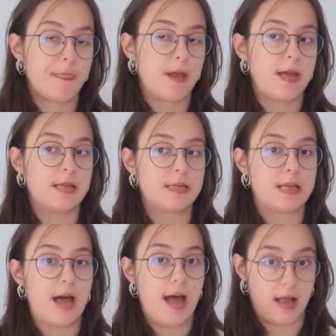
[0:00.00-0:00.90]
it is
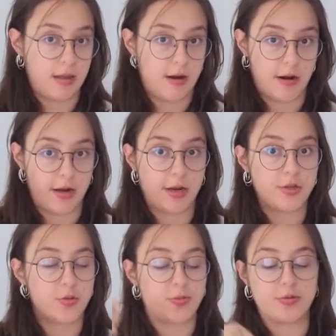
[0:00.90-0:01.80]
hella hard
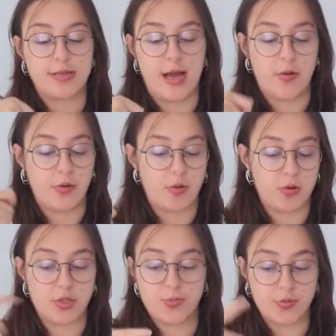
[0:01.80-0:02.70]
to put down your
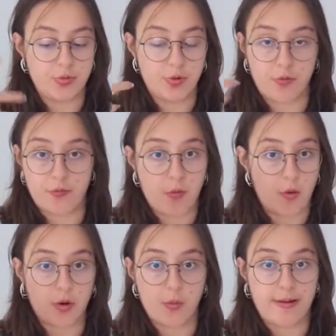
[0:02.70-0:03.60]
spoon or
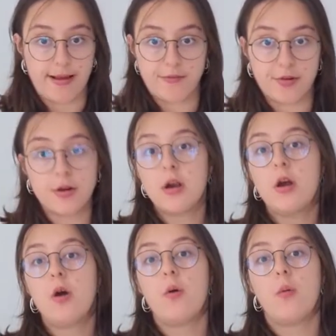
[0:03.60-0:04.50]
fork or whatever
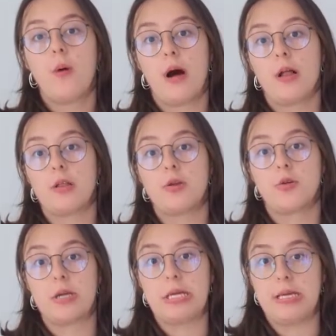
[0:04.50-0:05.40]
while
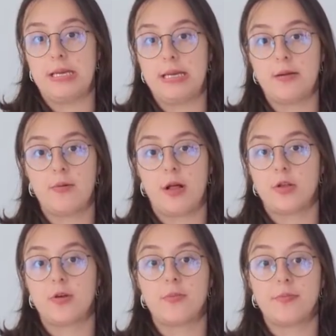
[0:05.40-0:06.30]
you're eating, while
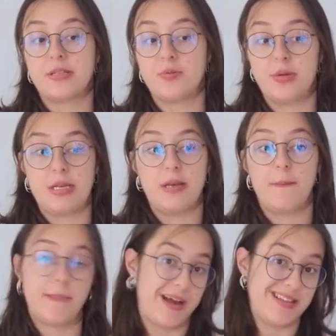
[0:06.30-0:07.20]
you're in between
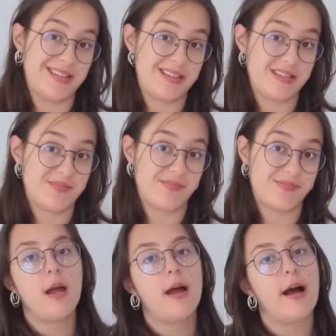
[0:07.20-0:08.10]
bites.
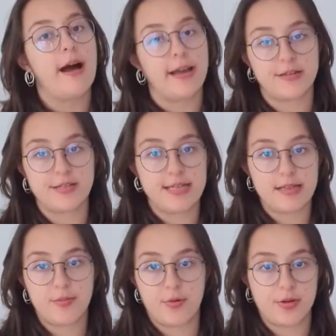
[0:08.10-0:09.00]
I understand the
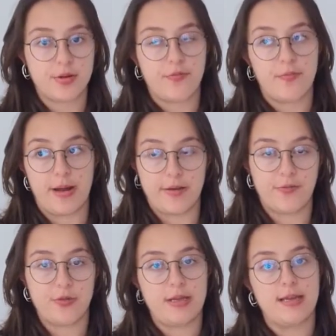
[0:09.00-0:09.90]
point of
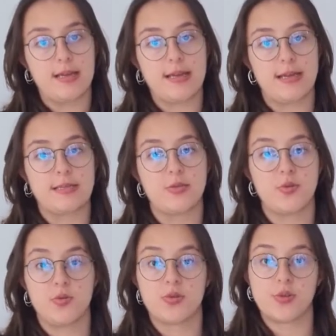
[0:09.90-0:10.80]
mindful eating is
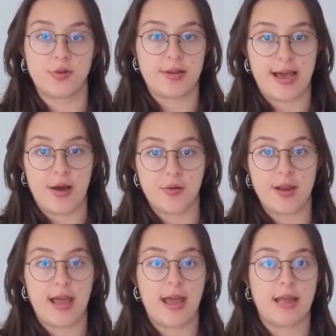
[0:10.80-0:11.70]
to slow down
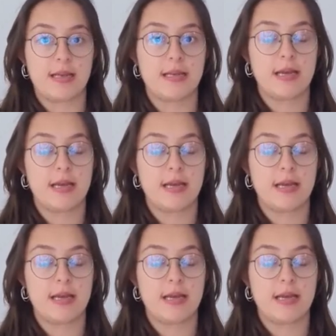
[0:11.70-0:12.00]
and